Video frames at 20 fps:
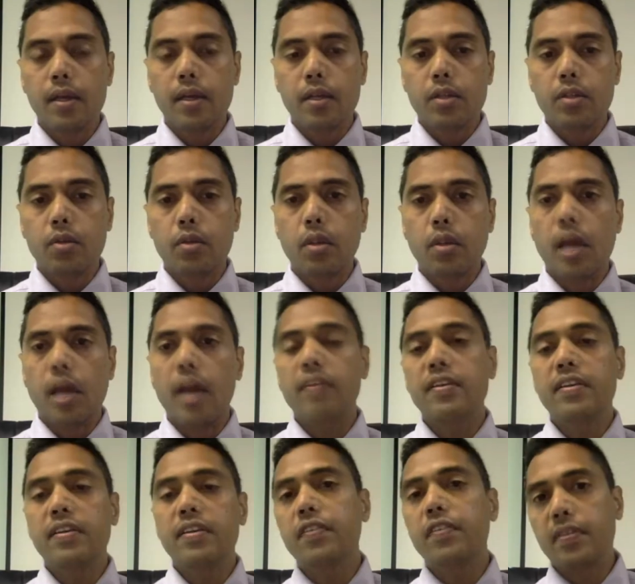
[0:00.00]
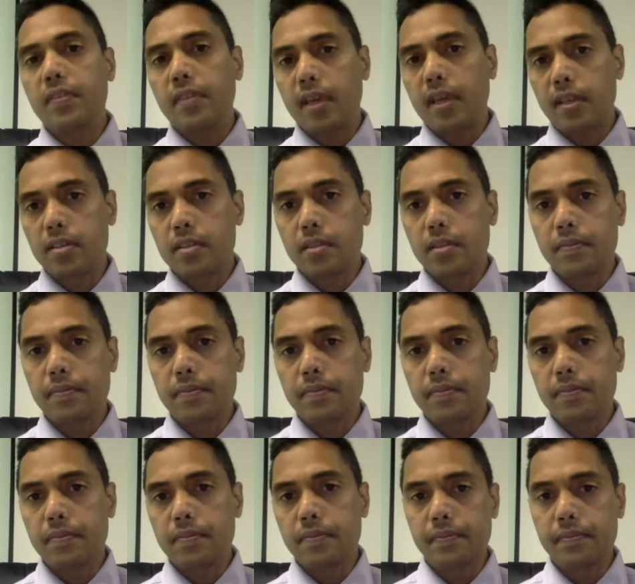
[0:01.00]
to a lot of different things.
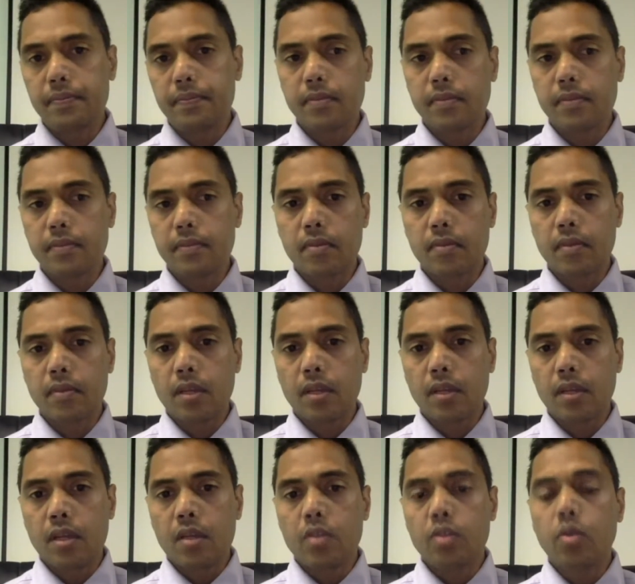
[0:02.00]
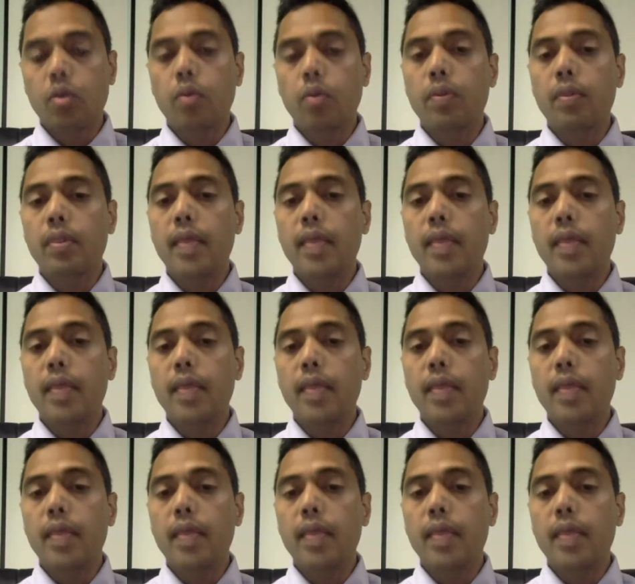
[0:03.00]
So